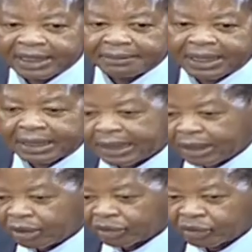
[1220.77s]
Kibaki,
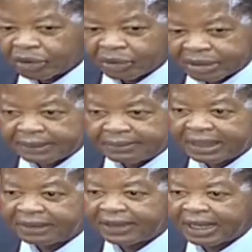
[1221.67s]
although he was a
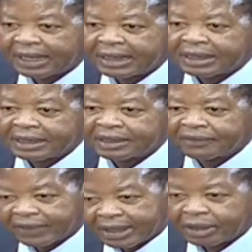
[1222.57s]
believer in
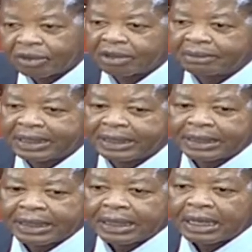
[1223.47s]
free economy,
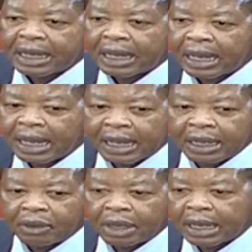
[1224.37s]

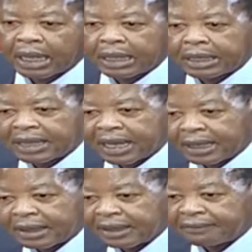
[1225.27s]
I, in the,
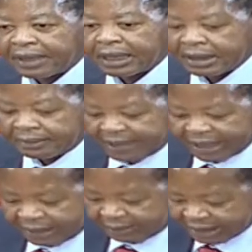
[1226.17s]
in the, in the
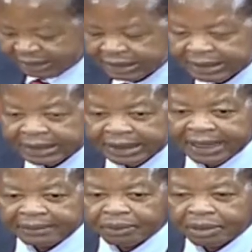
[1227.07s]
parliament,
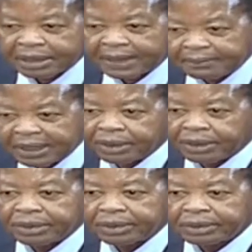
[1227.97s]
I brought a bill,
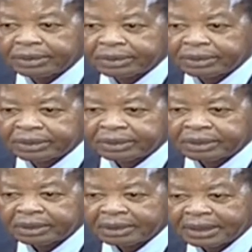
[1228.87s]

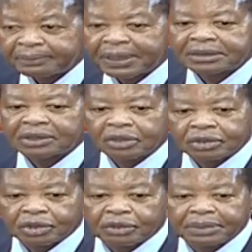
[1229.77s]
the price
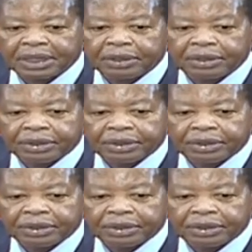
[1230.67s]
control bill,